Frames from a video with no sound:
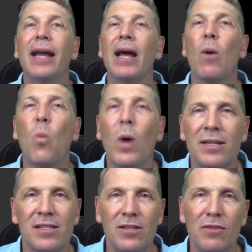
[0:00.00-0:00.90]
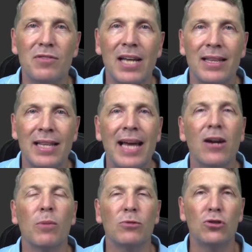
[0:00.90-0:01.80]
Now, once you've done that,
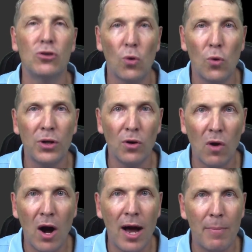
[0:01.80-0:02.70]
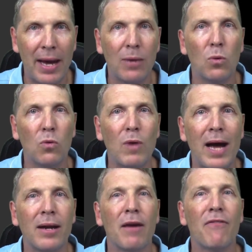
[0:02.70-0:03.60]
I'm sure your iPad will
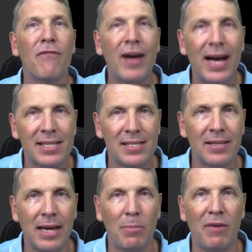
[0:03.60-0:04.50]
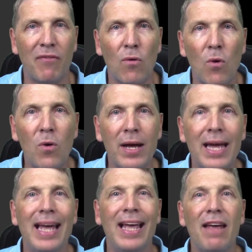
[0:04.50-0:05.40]
run faster than before.
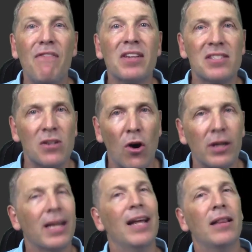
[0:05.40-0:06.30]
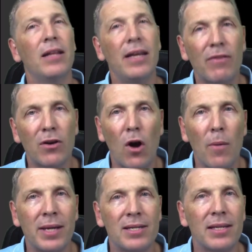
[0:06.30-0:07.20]
If it's not, leave a
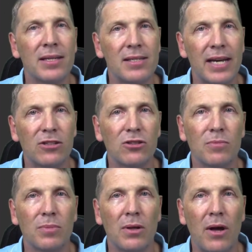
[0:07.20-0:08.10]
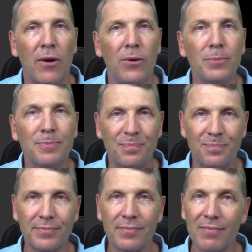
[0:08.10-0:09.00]
comment in the section below
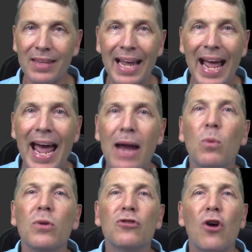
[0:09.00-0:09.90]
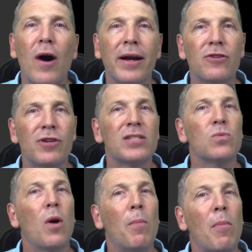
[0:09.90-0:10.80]
and we'll try and
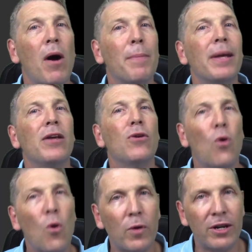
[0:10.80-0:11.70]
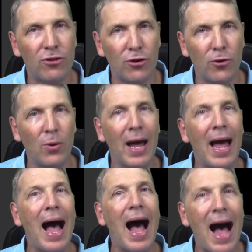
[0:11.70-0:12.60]
address what might be your issue
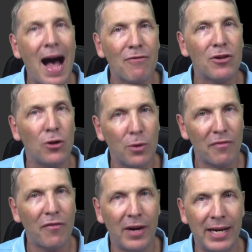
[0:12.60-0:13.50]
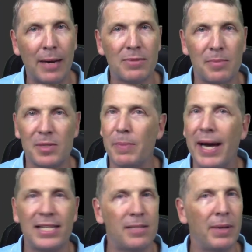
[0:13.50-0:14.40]
after you have freed up some
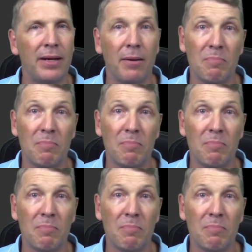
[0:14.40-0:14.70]
space. But